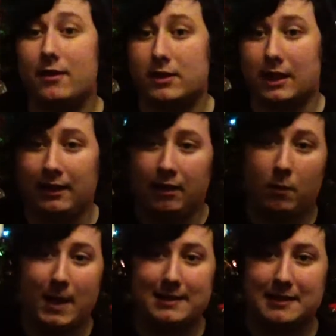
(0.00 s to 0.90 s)
just like little
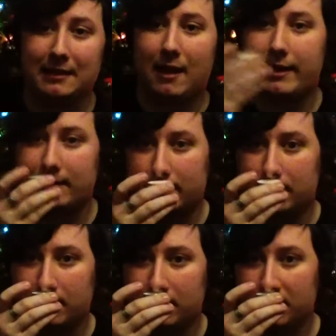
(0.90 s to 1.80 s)
white tea
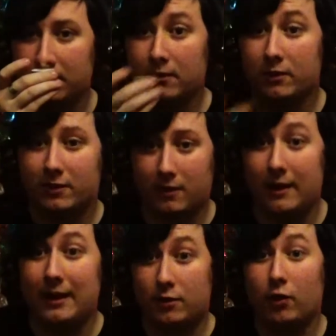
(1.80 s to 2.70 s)
lights,
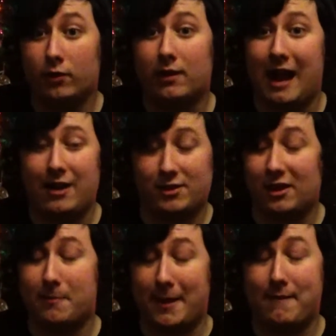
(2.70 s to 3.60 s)
and it does actually
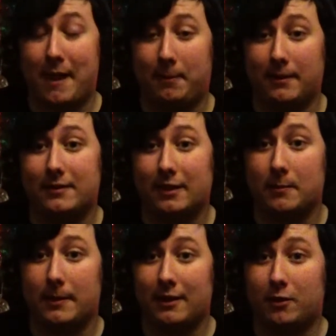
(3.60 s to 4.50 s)
smell of apple and
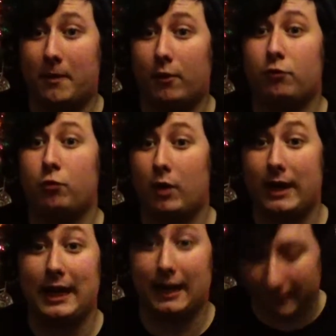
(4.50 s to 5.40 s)
cinnamon. It smells
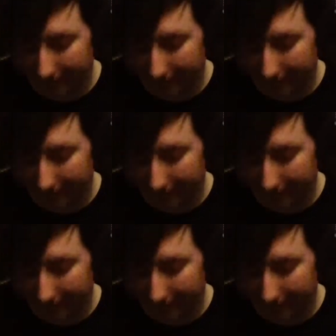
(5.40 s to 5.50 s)
really,